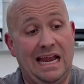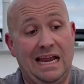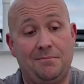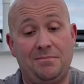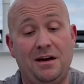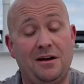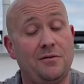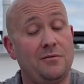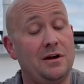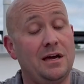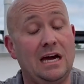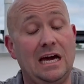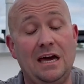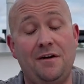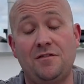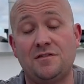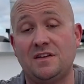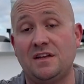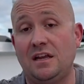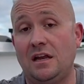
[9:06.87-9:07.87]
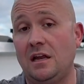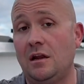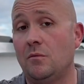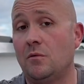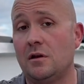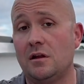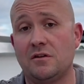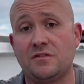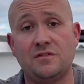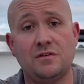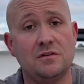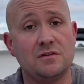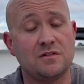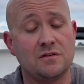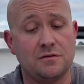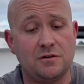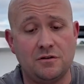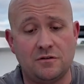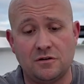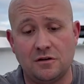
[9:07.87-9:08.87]
by the way, I haven't seen anyone else do this
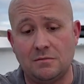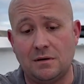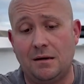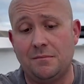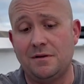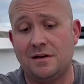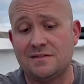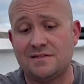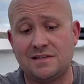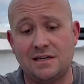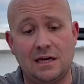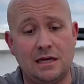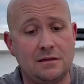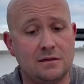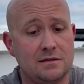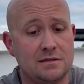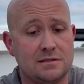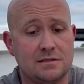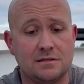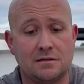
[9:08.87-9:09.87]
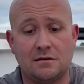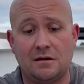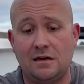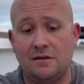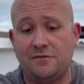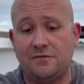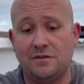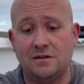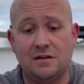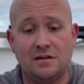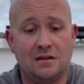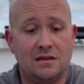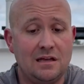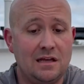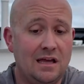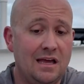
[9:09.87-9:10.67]
on YouTube. I'm not saying that this is a great fit.